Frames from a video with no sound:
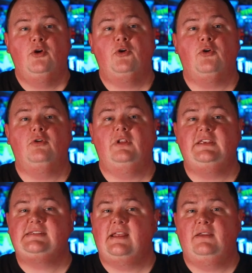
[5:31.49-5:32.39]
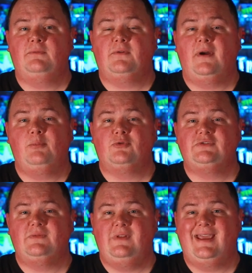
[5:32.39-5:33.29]
Currently selling for
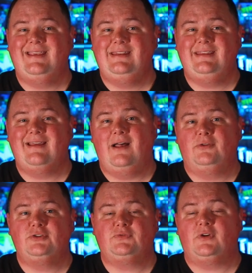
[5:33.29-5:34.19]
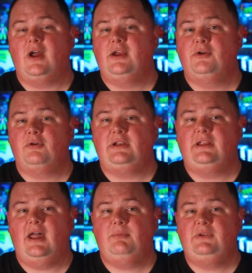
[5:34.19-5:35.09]
upwards of $90 for higher
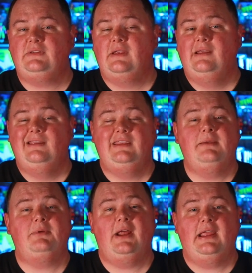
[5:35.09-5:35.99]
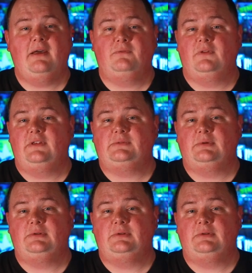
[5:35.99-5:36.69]
grade copies, keep an eye out for this